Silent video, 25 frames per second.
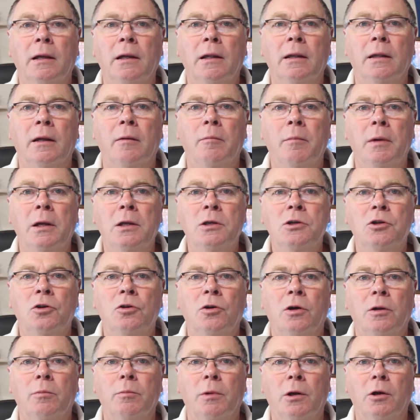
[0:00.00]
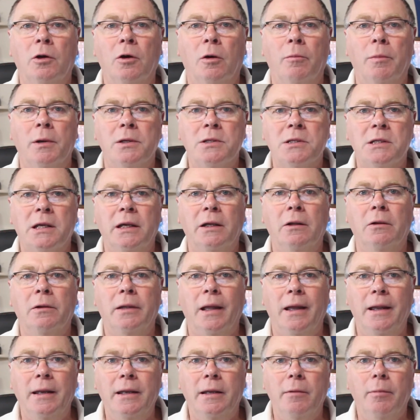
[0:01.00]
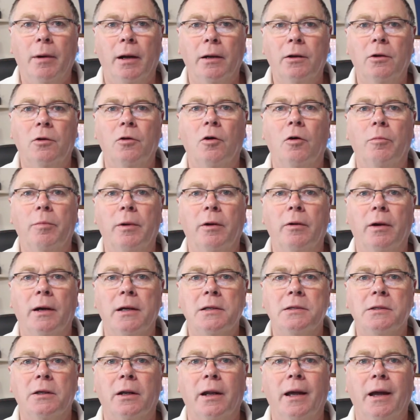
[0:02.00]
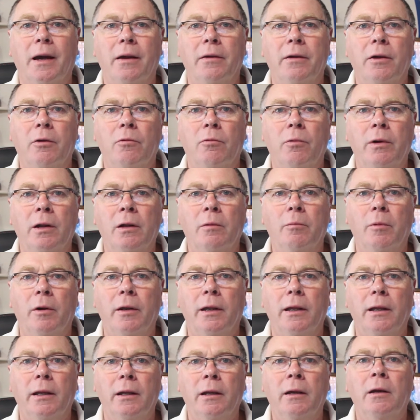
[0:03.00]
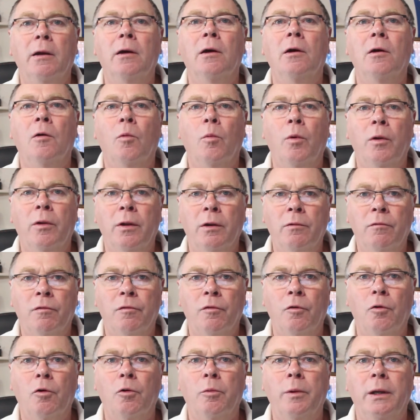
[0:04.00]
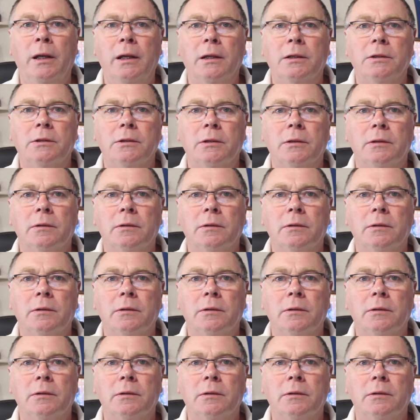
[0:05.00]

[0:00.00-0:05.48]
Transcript: that means you can become a skilled in-demand copywriter earning real money within 4 weeks.